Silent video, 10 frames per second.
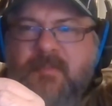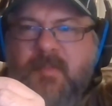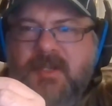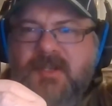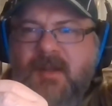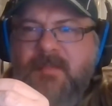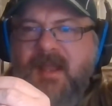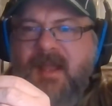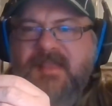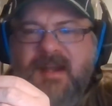But uh,
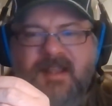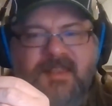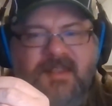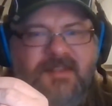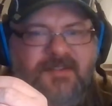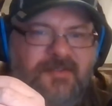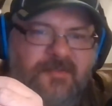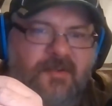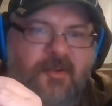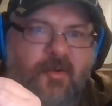beyond that, I think this is
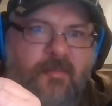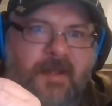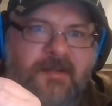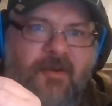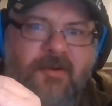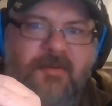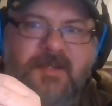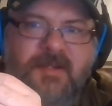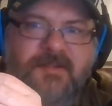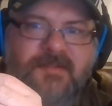going to go to my daughter
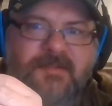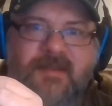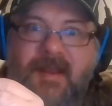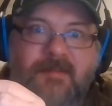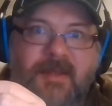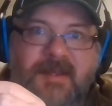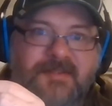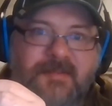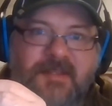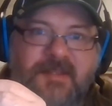because anime is
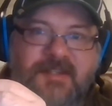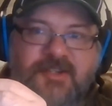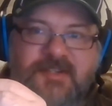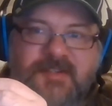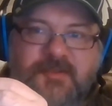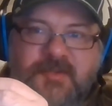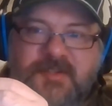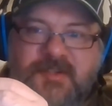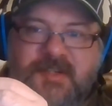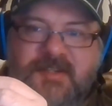something that she's
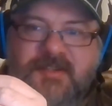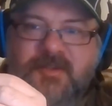interested in.